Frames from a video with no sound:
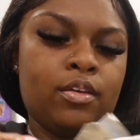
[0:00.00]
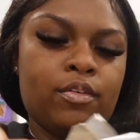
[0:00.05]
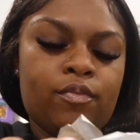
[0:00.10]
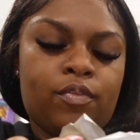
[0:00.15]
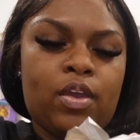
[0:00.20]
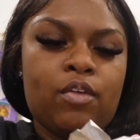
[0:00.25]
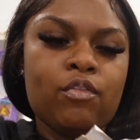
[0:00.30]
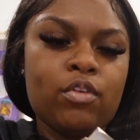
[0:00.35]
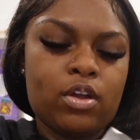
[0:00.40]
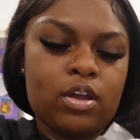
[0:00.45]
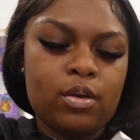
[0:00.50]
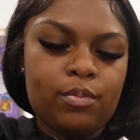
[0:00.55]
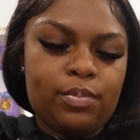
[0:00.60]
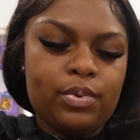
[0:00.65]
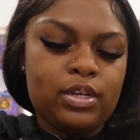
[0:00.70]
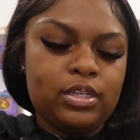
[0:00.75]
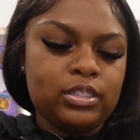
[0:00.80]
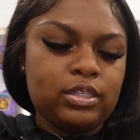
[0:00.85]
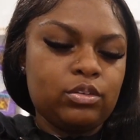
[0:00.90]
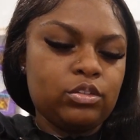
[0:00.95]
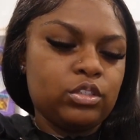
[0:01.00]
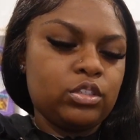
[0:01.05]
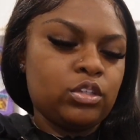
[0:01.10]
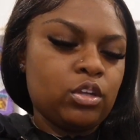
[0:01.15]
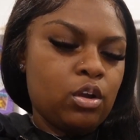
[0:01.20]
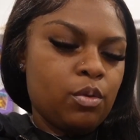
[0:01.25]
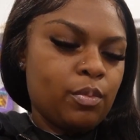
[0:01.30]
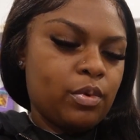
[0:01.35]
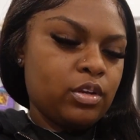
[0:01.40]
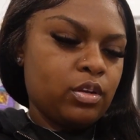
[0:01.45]
Favorite companies. I was just
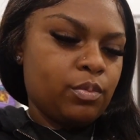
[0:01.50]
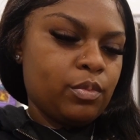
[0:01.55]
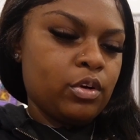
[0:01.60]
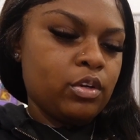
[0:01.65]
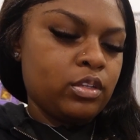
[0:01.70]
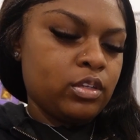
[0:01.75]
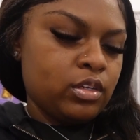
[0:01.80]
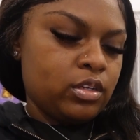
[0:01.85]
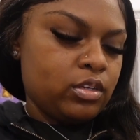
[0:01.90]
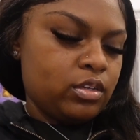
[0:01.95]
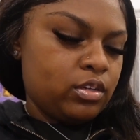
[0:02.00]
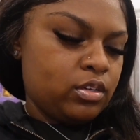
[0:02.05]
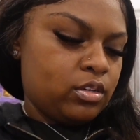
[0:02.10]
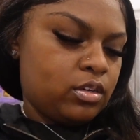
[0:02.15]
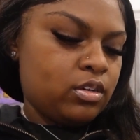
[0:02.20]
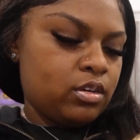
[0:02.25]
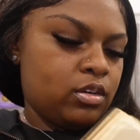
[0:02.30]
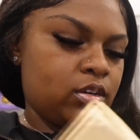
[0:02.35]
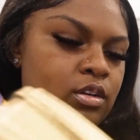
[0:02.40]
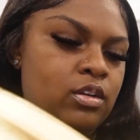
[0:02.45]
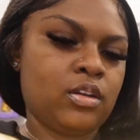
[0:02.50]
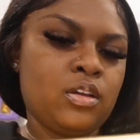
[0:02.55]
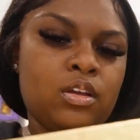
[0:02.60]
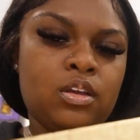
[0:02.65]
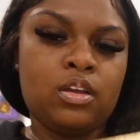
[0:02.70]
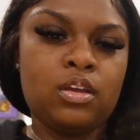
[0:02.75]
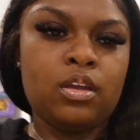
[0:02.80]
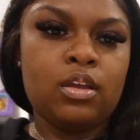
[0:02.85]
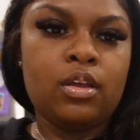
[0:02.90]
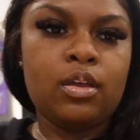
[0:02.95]
talking about them earlier.
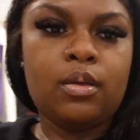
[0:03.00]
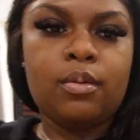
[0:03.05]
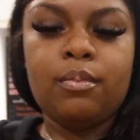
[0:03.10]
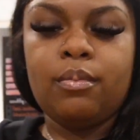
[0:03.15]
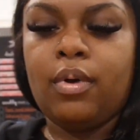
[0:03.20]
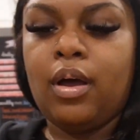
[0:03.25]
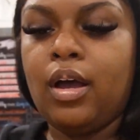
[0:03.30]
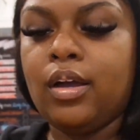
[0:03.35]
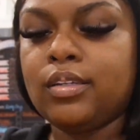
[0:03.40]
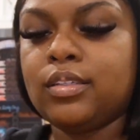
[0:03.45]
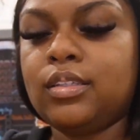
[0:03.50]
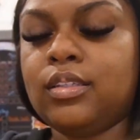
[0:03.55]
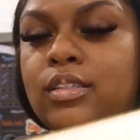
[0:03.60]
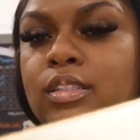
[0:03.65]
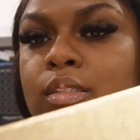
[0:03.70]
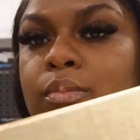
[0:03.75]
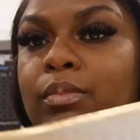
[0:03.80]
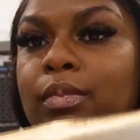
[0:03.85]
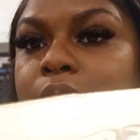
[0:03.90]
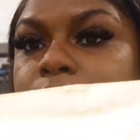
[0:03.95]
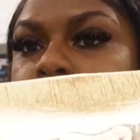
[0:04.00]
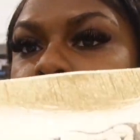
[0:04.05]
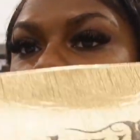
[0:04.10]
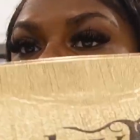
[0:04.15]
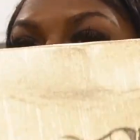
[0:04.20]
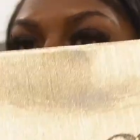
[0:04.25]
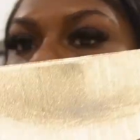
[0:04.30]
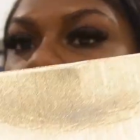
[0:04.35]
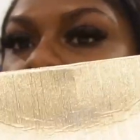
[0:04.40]
Box is messed up.